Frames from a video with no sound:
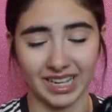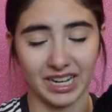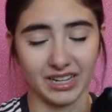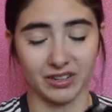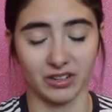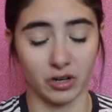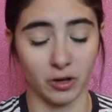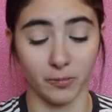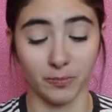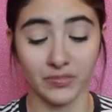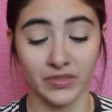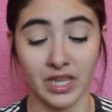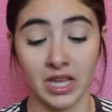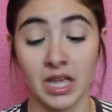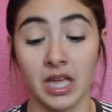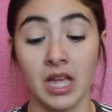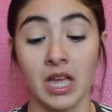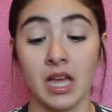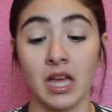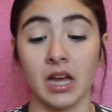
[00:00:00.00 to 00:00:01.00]
I don't know.
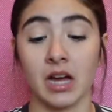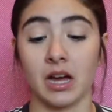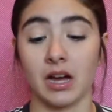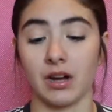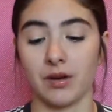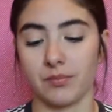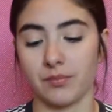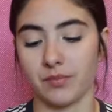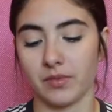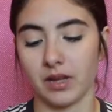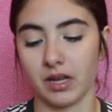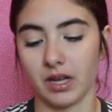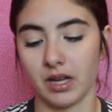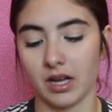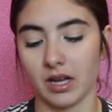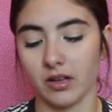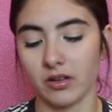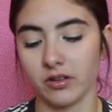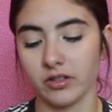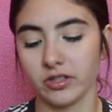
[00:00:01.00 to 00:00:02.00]
Um,
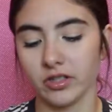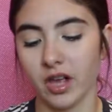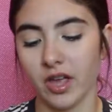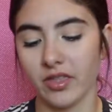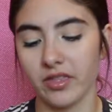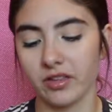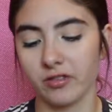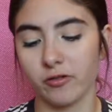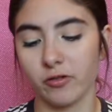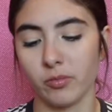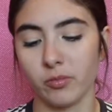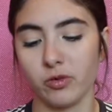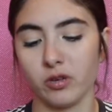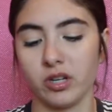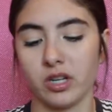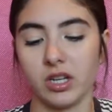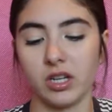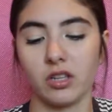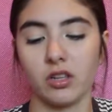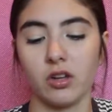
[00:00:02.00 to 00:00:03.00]
I also got this from
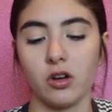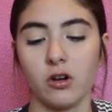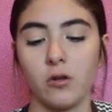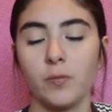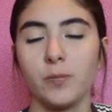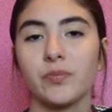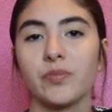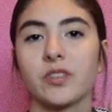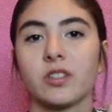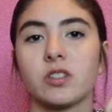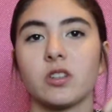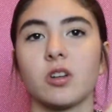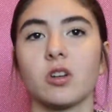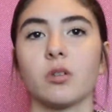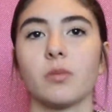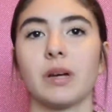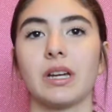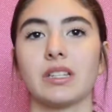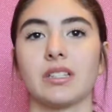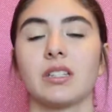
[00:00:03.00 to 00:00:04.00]
Uniqlo.
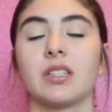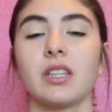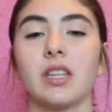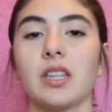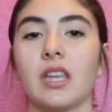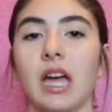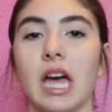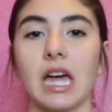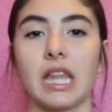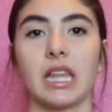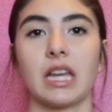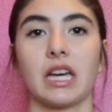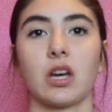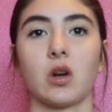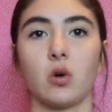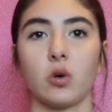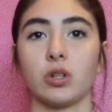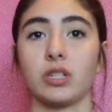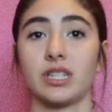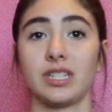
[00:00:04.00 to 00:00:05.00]
So basically they have like a
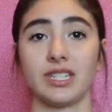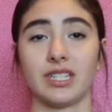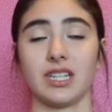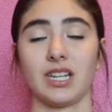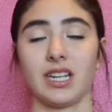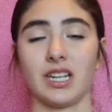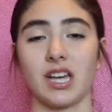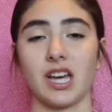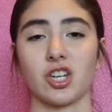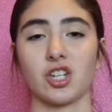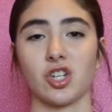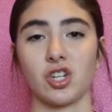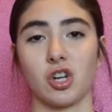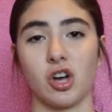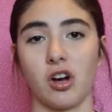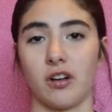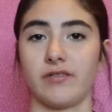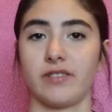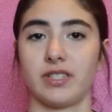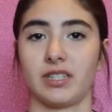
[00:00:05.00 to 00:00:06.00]
whole Disney collection.
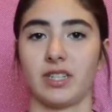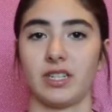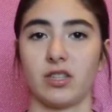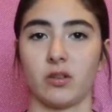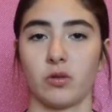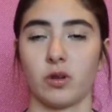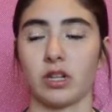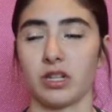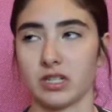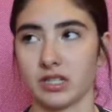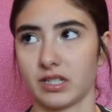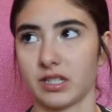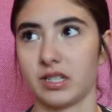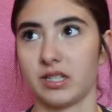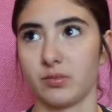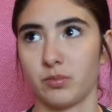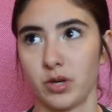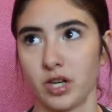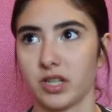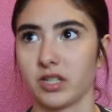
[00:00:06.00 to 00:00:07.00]
Obviously they were in Disney
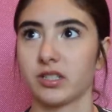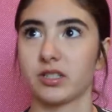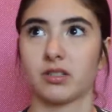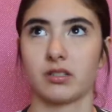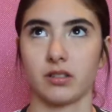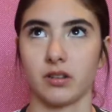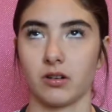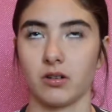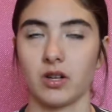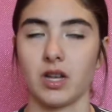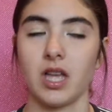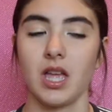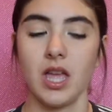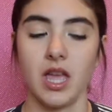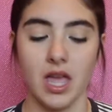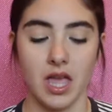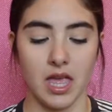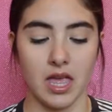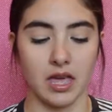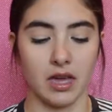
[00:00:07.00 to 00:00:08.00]
Springs, so
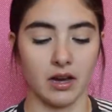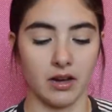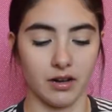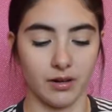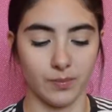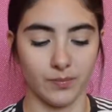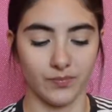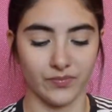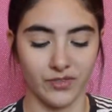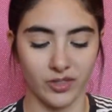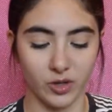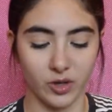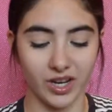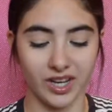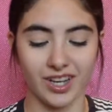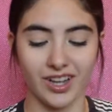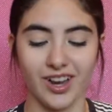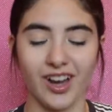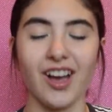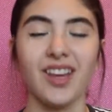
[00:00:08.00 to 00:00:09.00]
um, so I
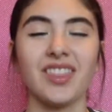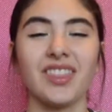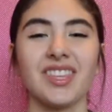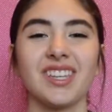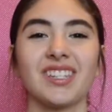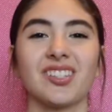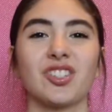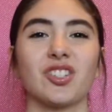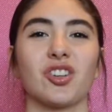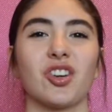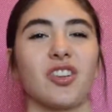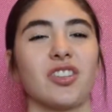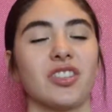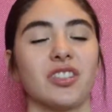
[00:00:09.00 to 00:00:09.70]
got this shirt.